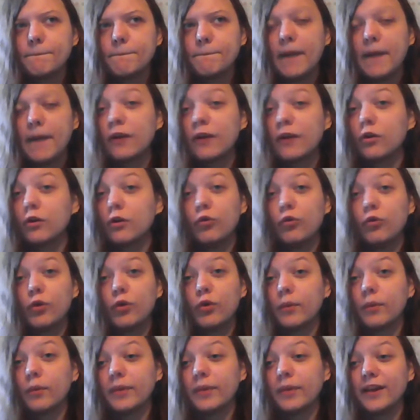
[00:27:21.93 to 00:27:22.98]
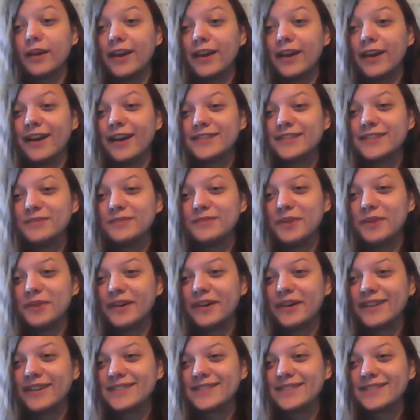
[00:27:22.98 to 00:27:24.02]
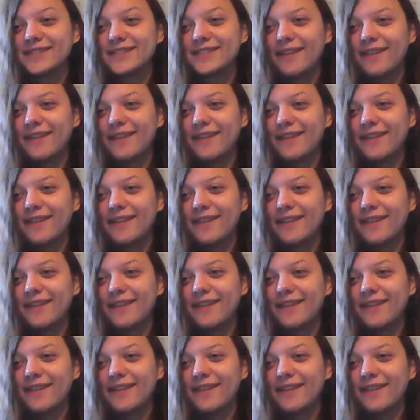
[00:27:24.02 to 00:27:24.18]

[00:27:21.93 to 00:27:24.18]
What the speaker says: I don't know who we're playing as, to be honest.